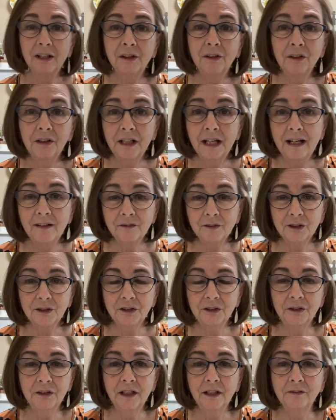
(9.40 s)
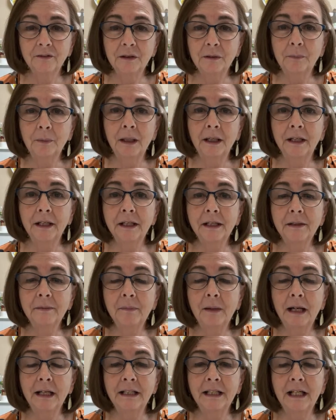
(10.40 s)
Good afternoon, everybody.
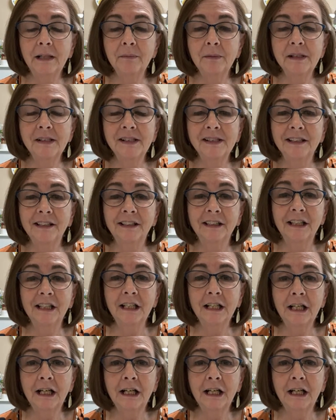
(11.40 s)
My name is Cindy.